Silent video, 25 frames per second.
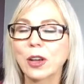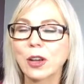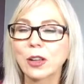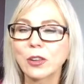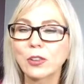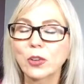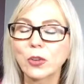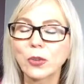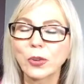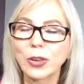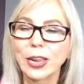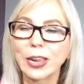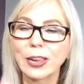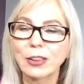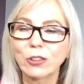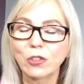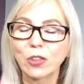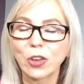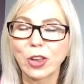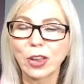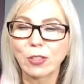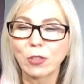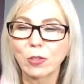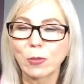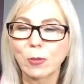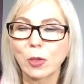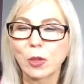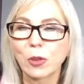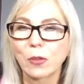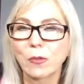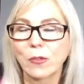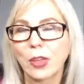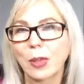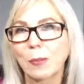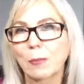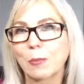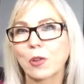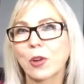uncreate, transmute, and
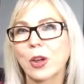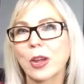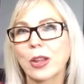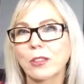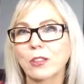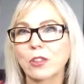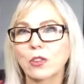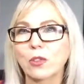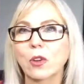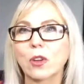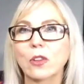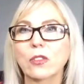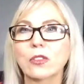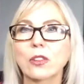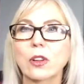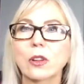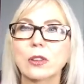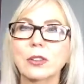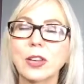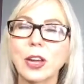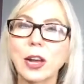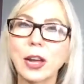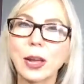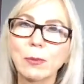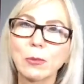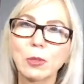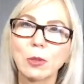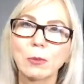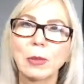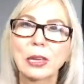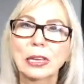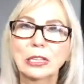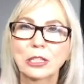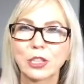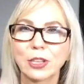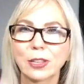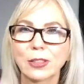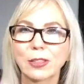vaporize across all time,
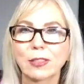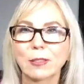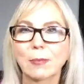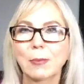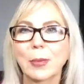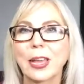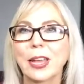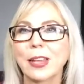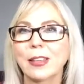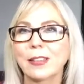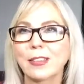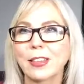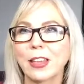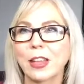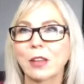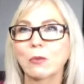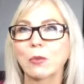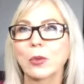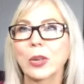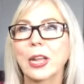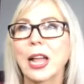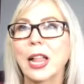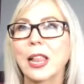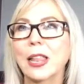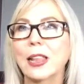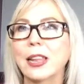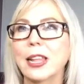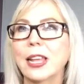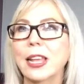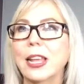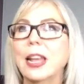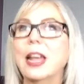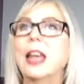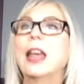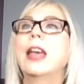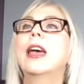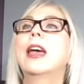dimension, space, and reality.